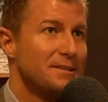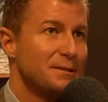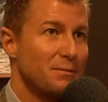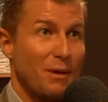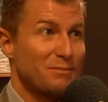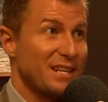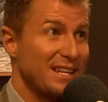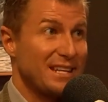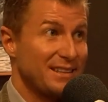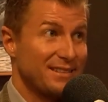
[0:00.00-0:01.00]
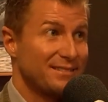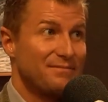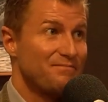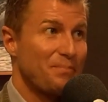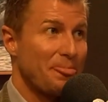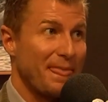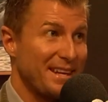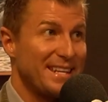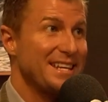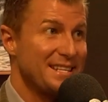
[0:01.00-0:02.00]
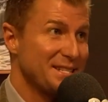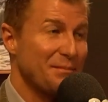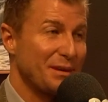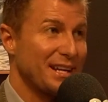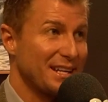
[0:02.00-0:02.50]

sometimes they need somebody